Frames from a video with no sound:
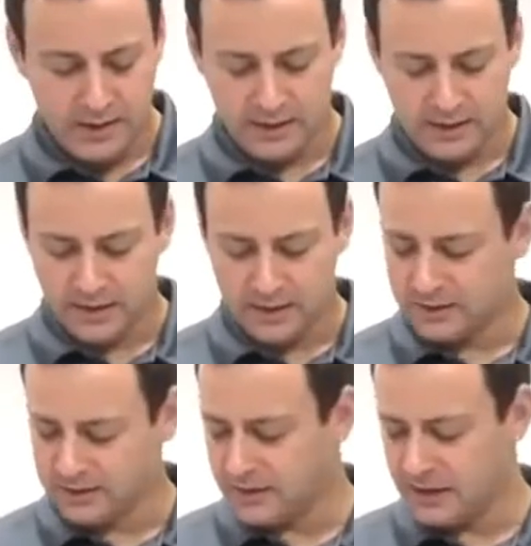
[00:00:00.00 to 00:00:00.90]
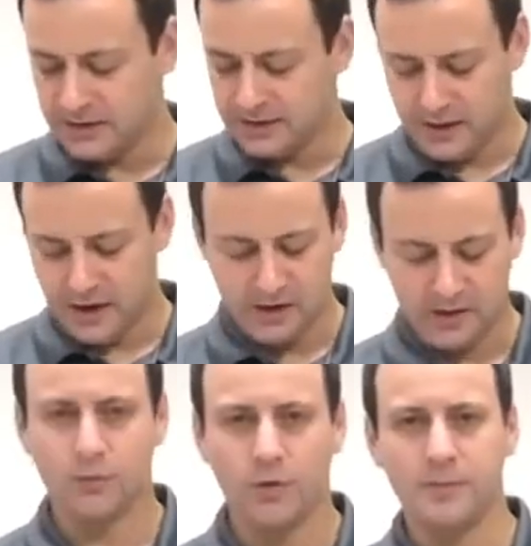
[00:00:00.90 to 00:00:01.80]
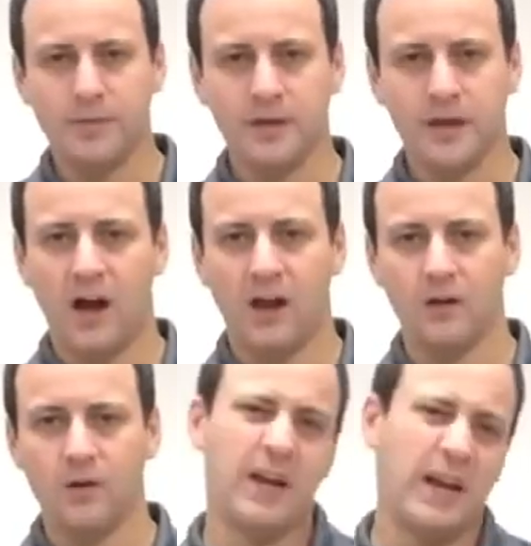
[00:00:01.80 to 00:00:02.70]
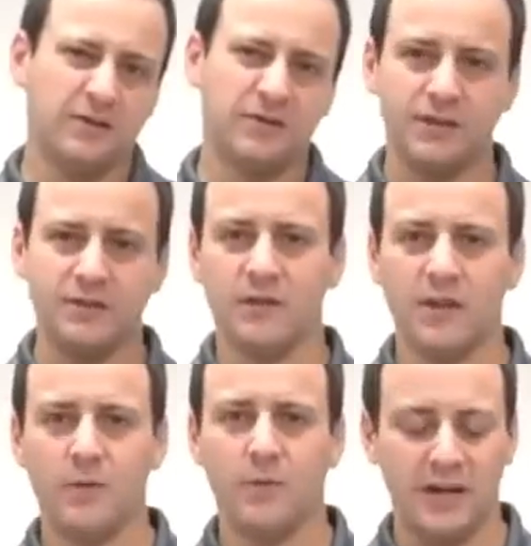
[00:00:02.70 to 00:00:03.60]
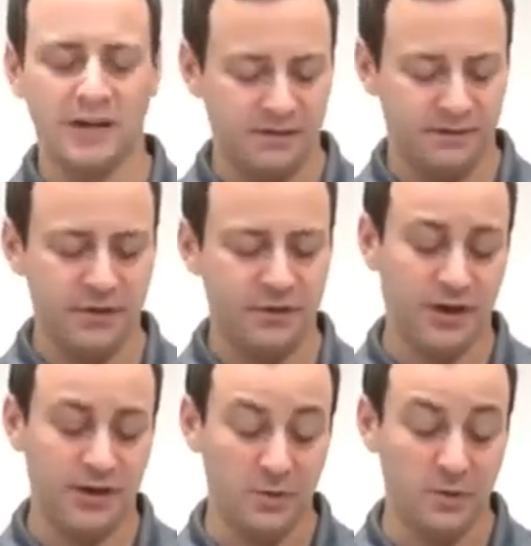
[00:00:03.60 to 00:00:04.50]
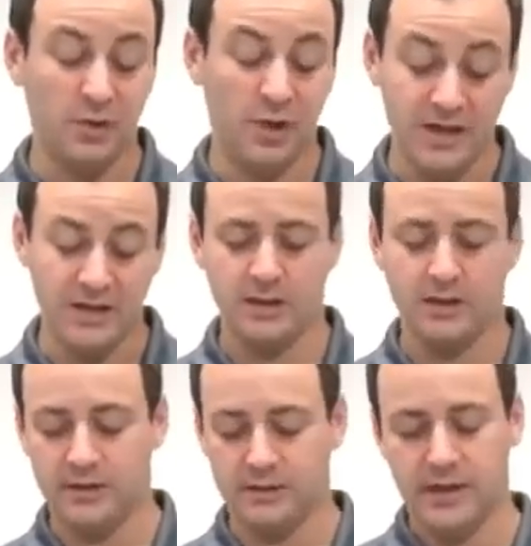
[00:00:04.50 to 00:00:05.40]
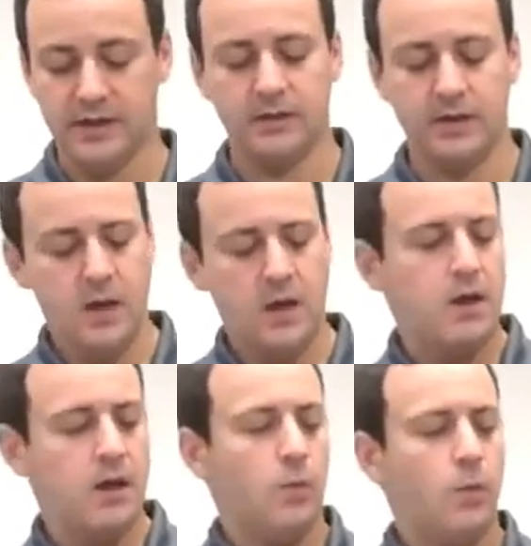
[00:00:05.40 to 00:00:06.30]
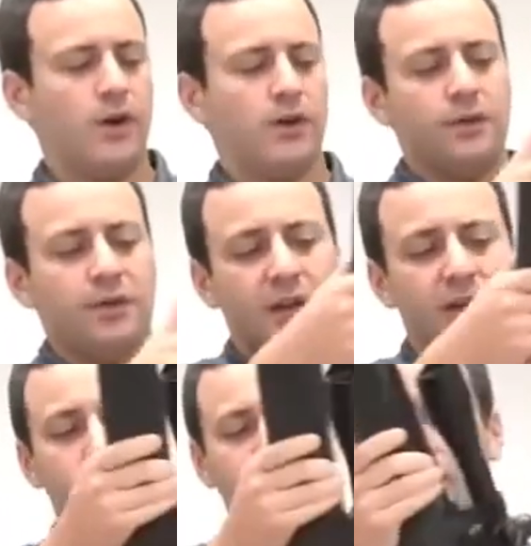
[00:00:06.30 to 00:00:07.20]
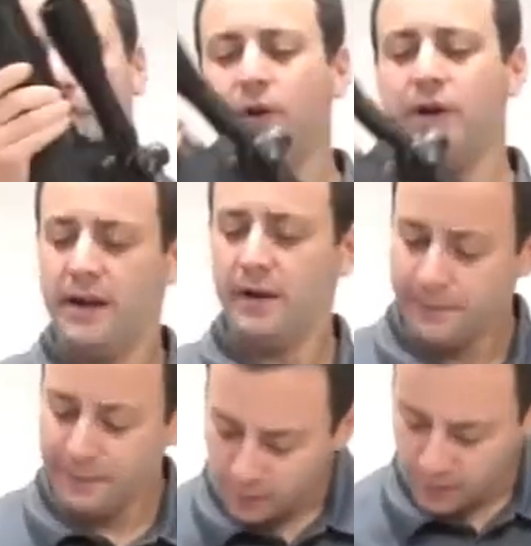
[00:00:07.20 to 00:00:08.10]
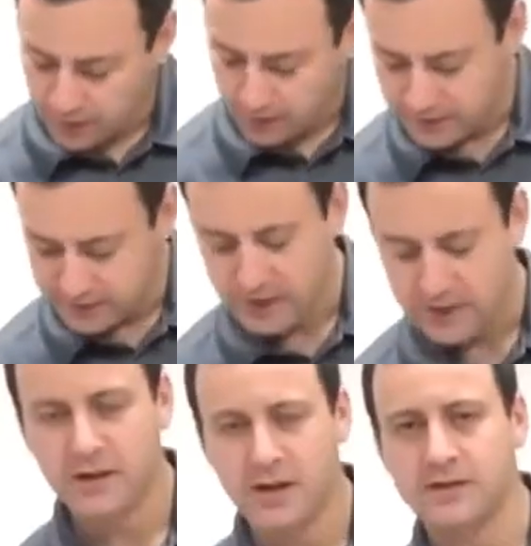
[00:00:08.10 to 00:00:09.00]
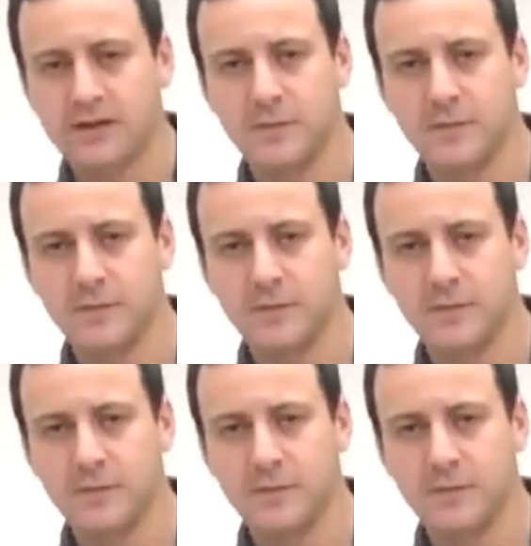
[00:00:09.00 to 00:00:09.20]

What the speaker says: And the synthetic stock, while being hollow, actually the lightweight is a feature I do like in this case. One other thing I do want to point out, right here on the side of the gun,